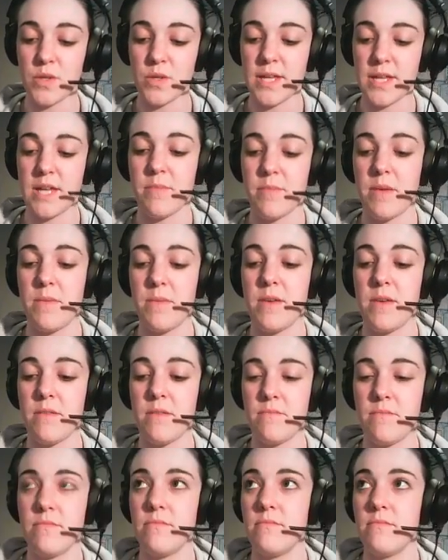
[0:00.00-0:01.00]
like maybe
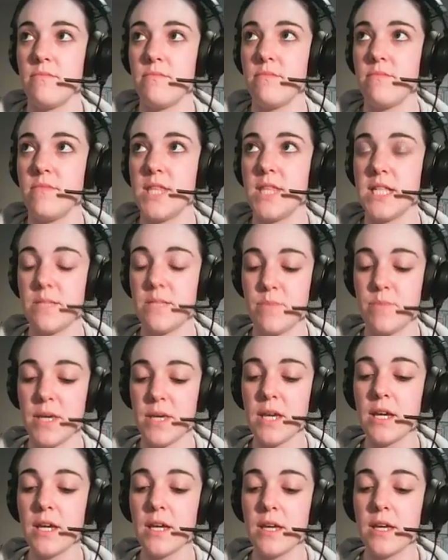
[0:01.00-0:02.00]
this
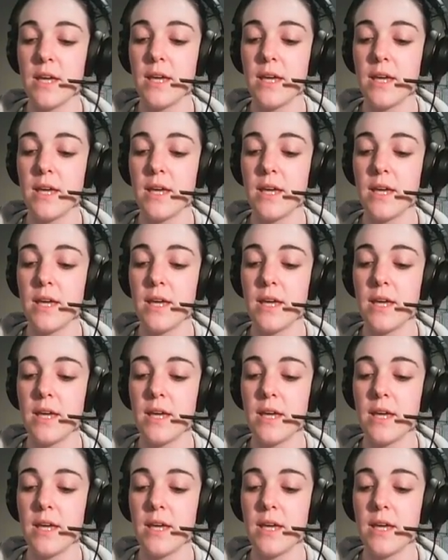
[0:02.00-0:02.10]
big.